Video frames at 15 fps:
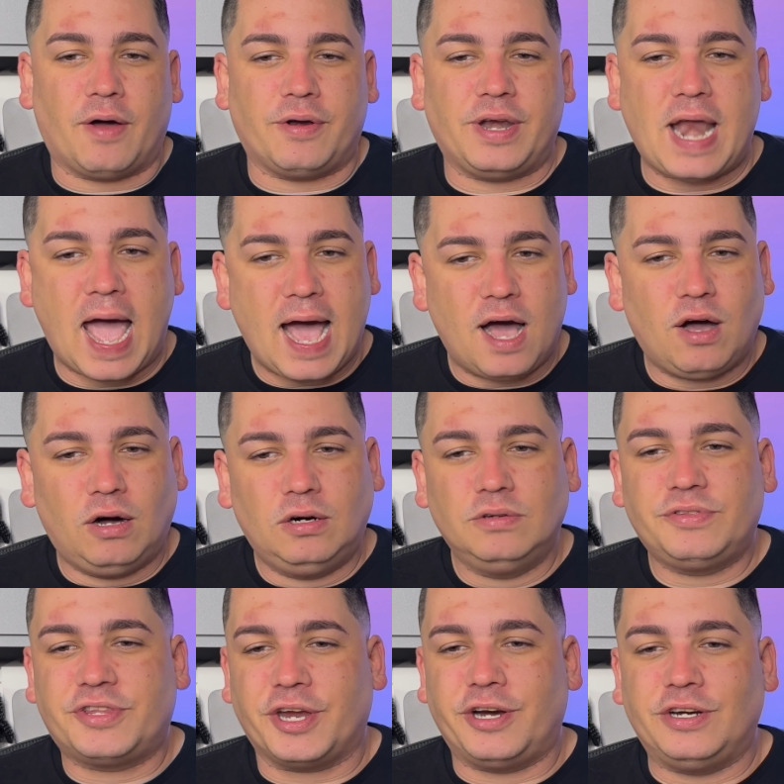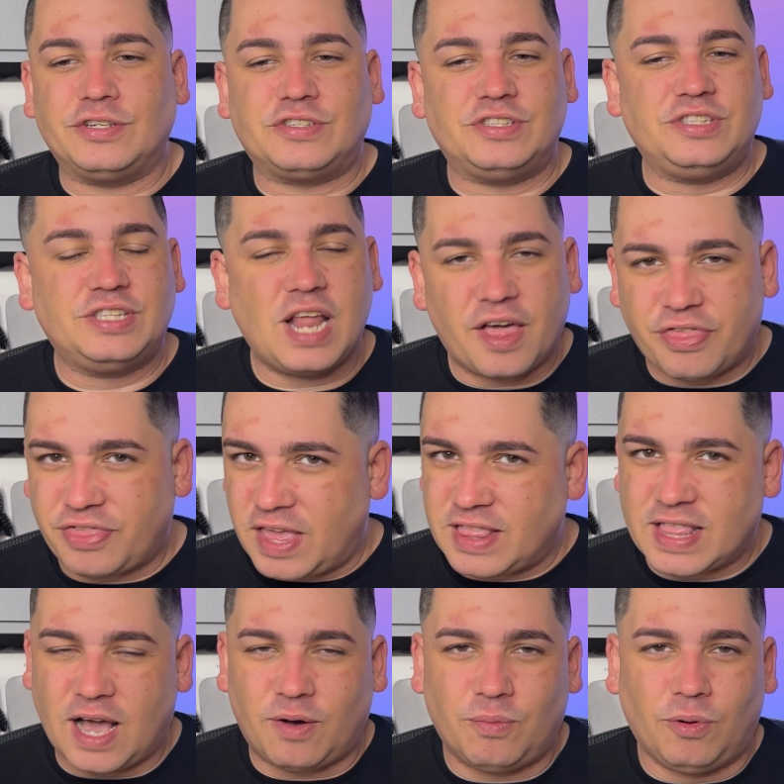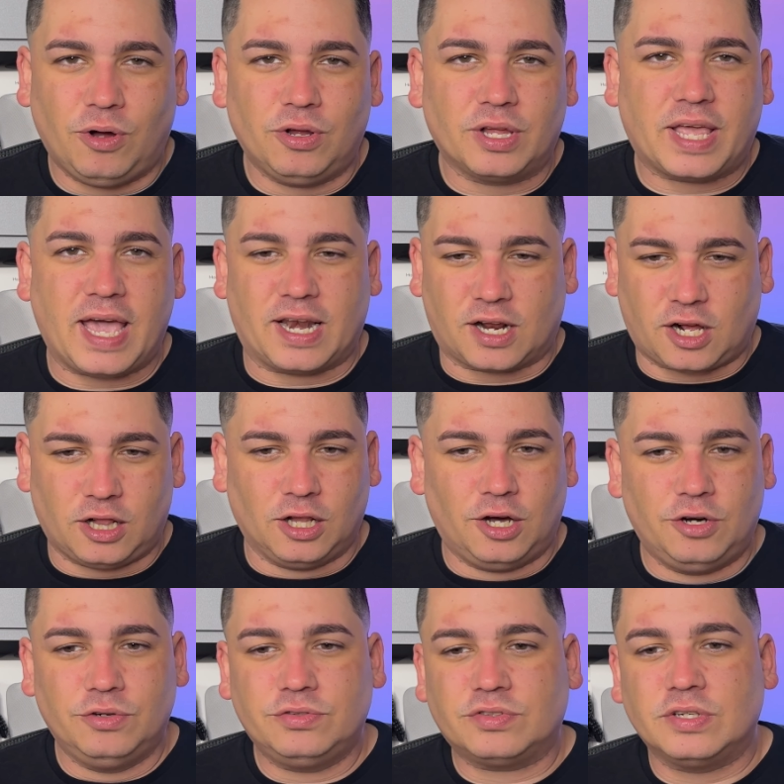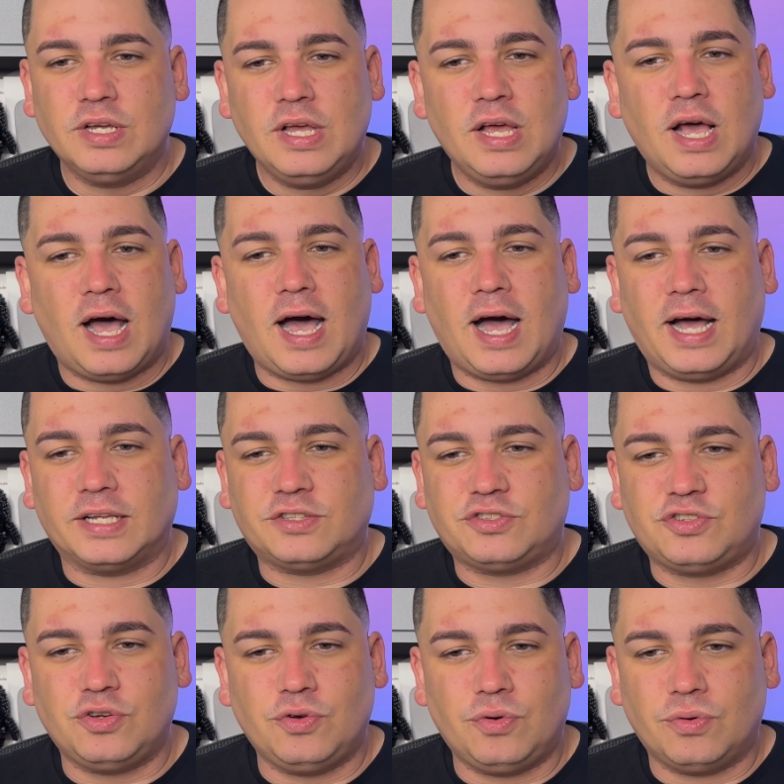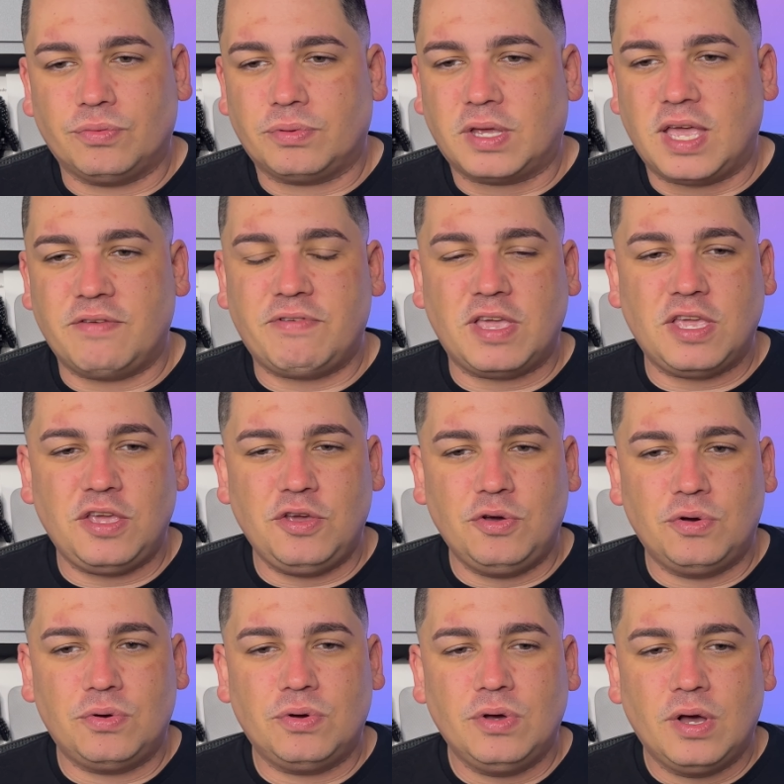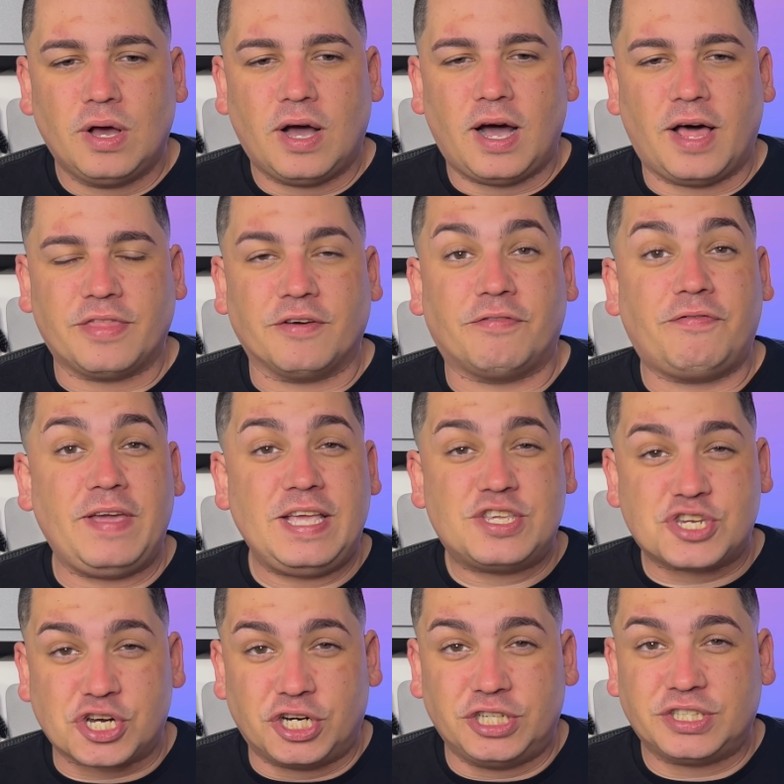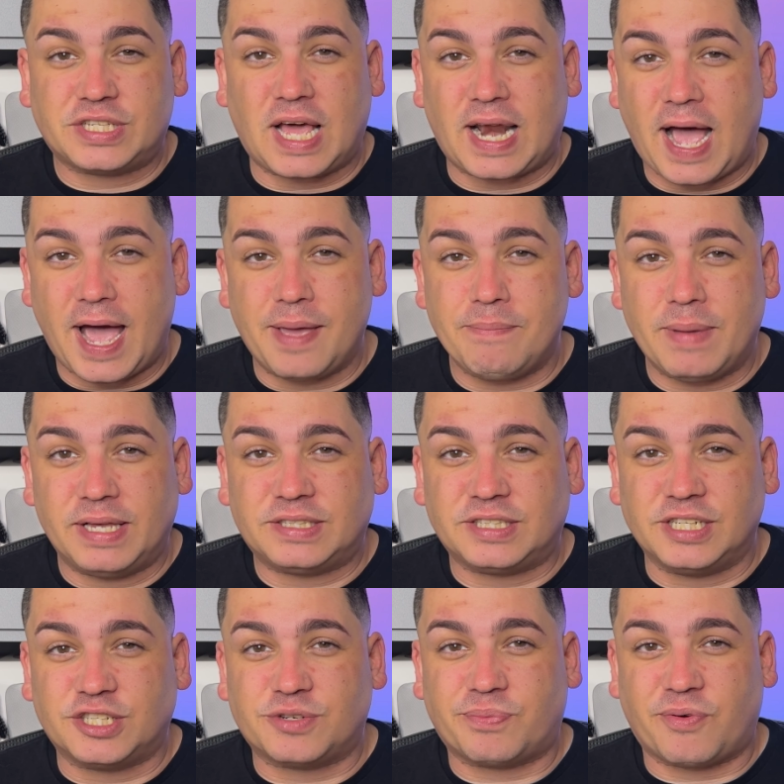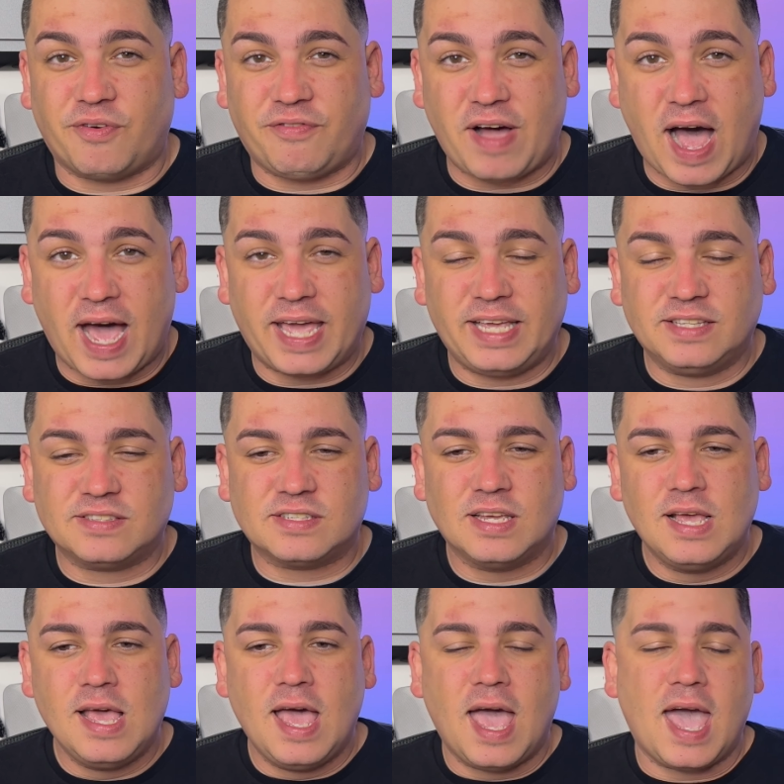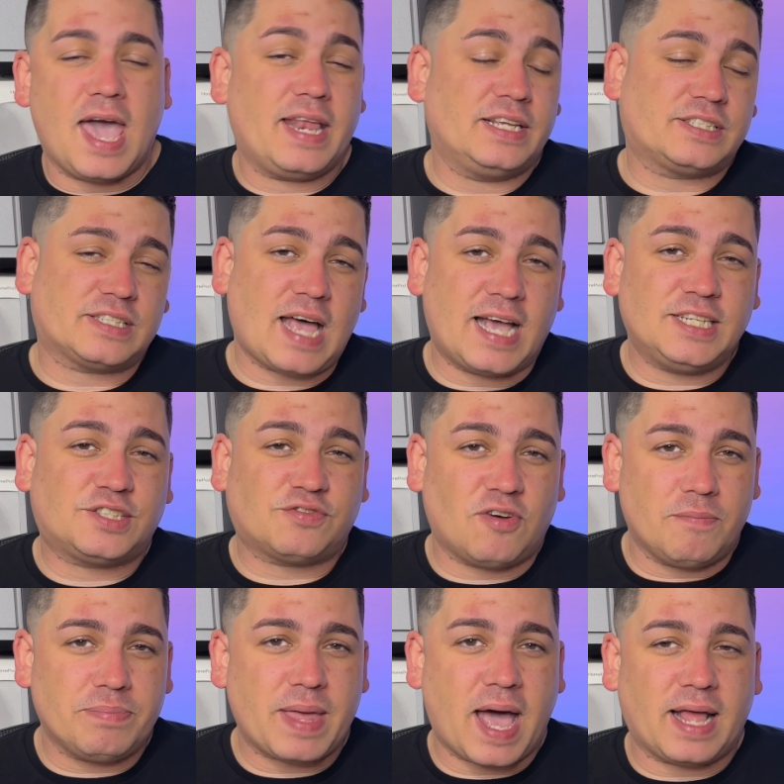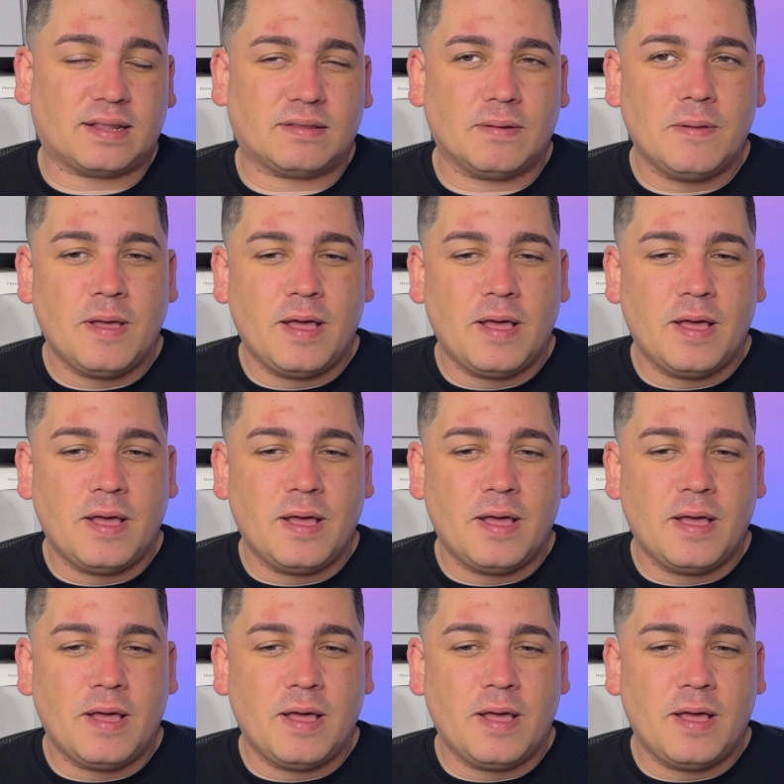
Now there's nothing that will get close to giving you the features that iMessage provides. And aside from that,